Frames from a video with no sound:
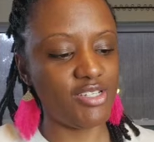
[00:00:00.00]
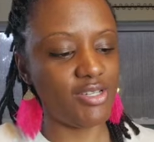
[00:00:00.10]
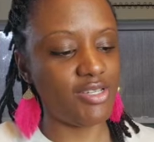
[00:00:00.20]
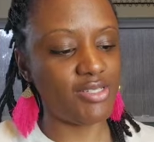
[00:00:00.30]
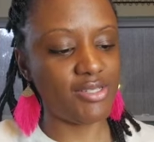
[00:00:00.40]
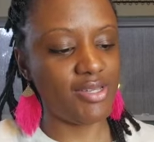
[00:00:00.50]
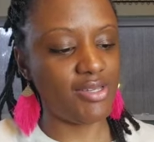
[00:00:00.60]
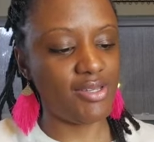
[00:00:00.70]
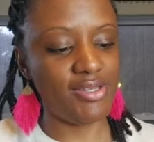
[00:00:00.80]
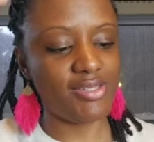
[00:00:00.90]
he's,
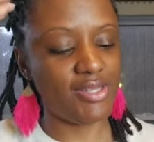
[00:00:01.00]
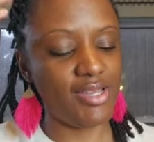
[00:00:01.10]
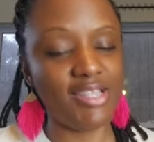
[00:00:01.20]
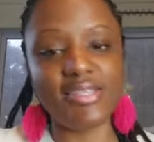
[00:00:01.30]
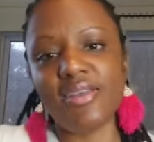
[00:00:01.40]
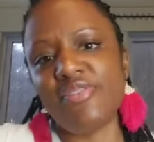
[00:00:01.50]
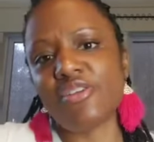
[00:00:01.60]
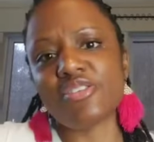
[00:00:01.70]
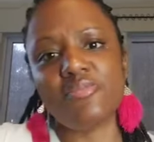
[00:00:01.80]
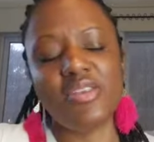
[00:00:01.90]
he's, he,
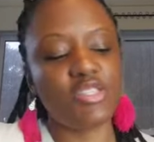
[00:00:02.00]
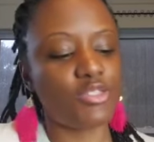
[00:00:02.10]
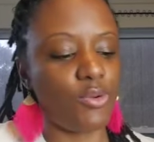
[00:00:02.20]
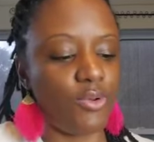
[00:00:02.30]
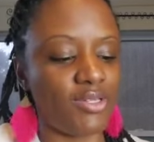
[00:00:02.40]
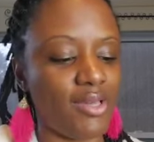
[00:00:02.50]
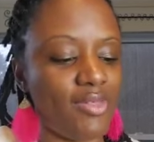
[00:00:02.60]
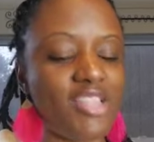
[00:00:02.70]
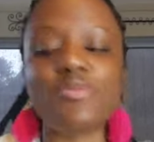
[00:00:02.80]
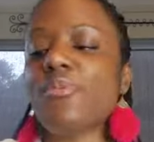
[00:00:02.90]
there are so many stories.
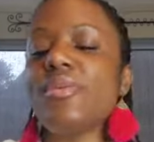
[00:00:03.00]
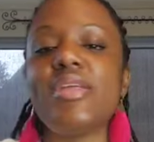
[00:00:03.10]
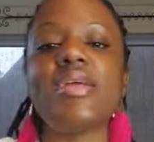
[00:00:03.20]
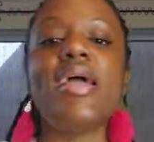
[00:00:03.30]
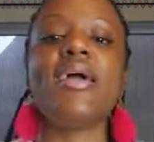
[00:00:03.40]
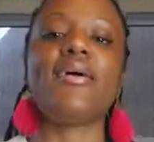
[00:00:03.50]
That's what we need.